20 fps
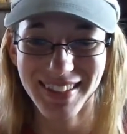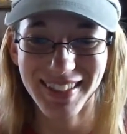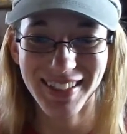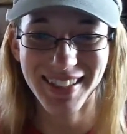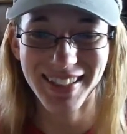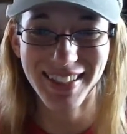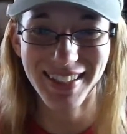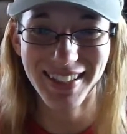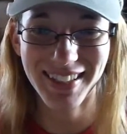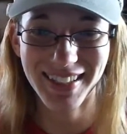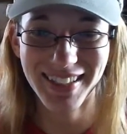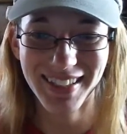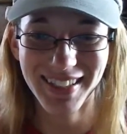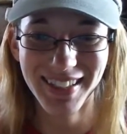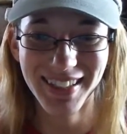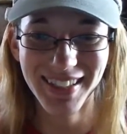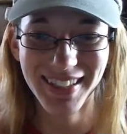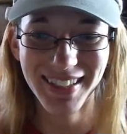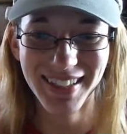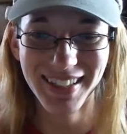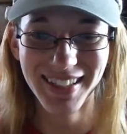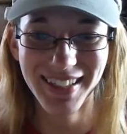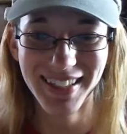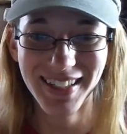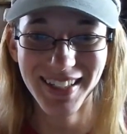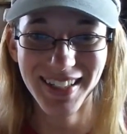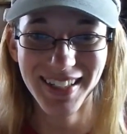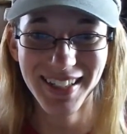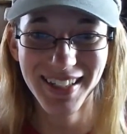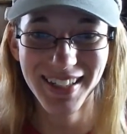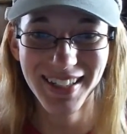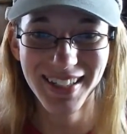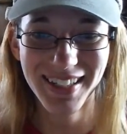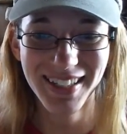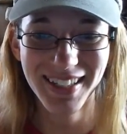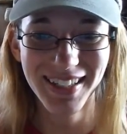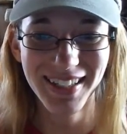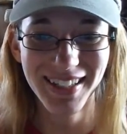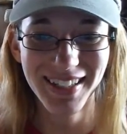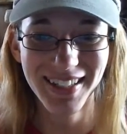
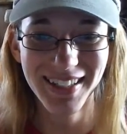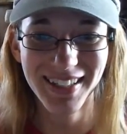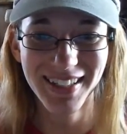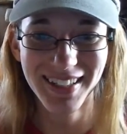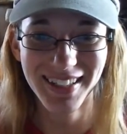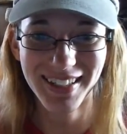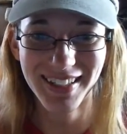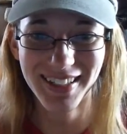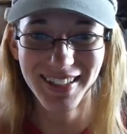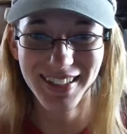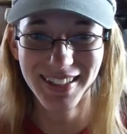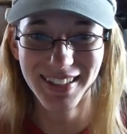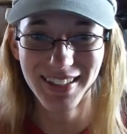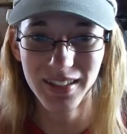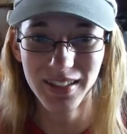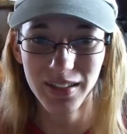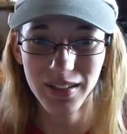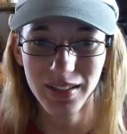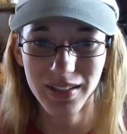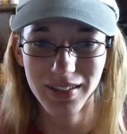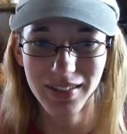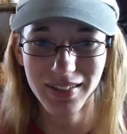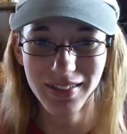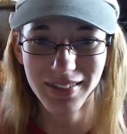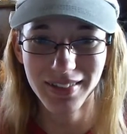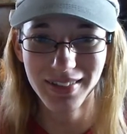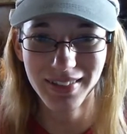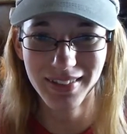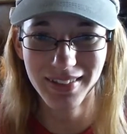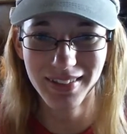[no speech]